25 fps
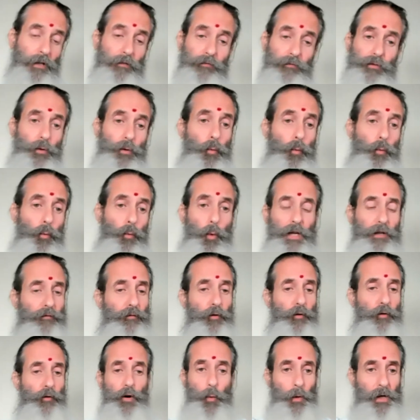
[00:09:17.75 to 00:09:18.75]
If you worked
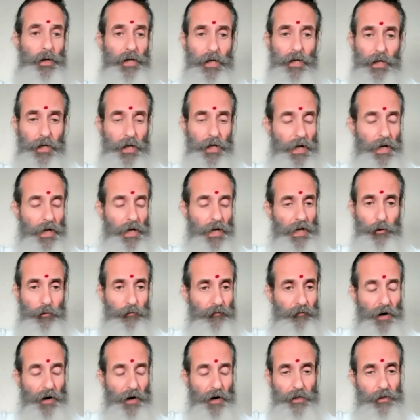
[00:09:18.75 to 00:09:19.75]
for a week and you
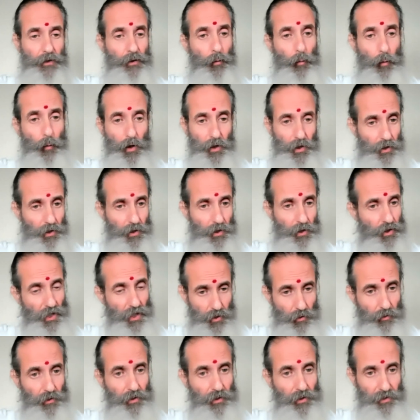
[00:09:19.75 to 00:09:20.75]
find that you want to
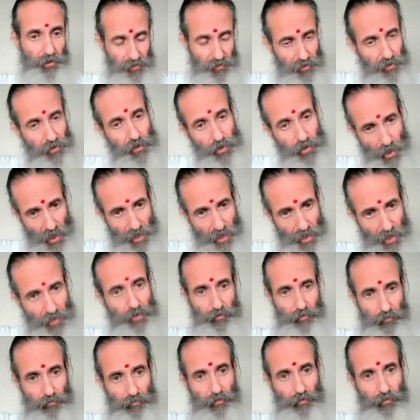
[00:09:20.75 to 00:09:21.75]
change your intention, change it.